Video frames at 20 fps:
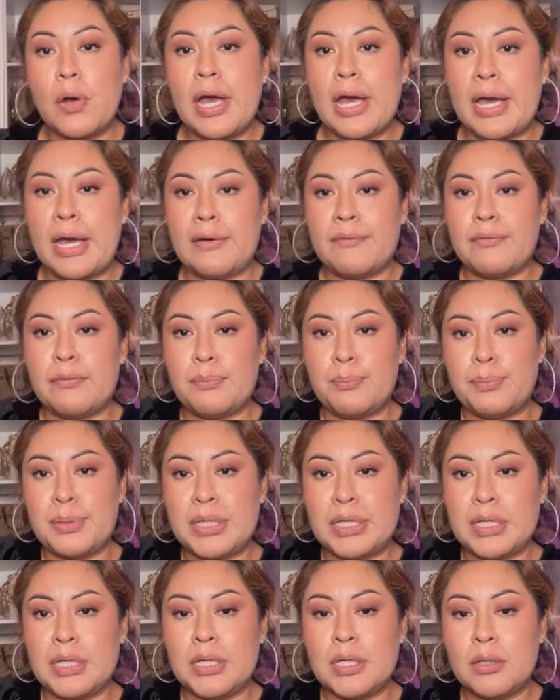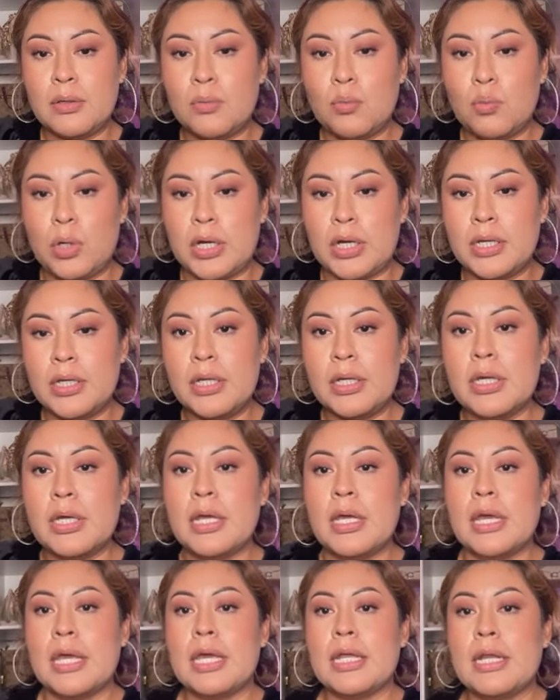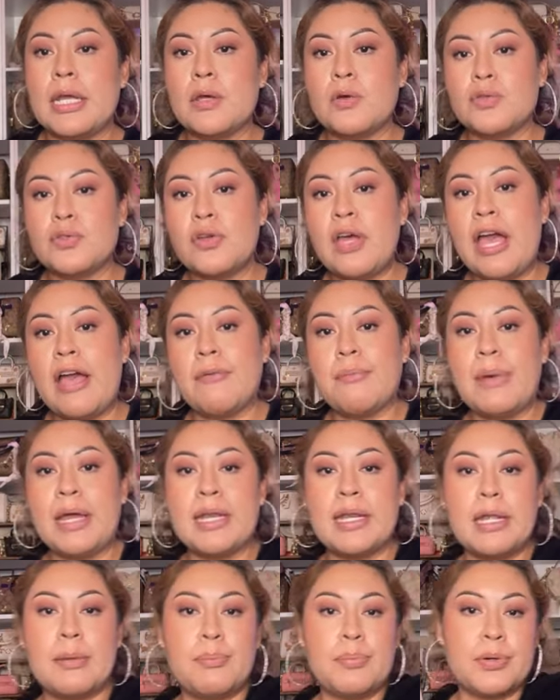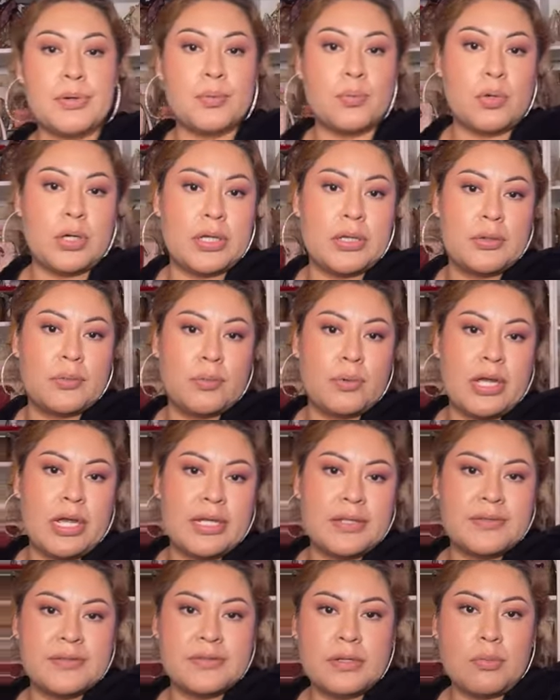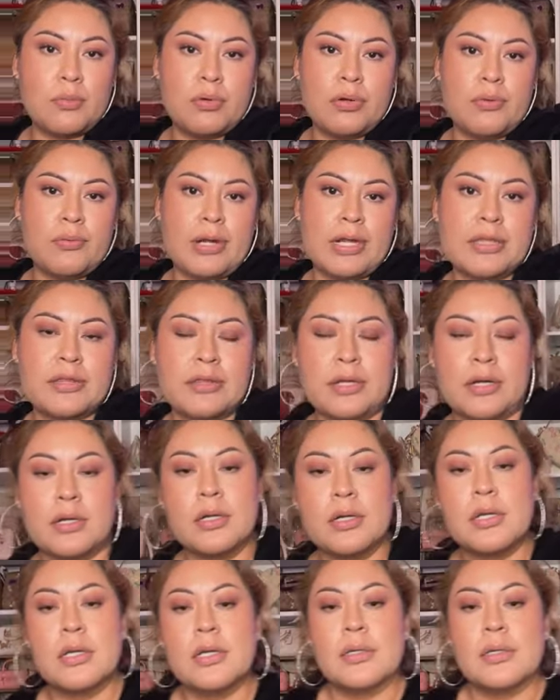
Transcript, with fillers: I have a B one, and I also have my leopard one, right? Somewhere right there.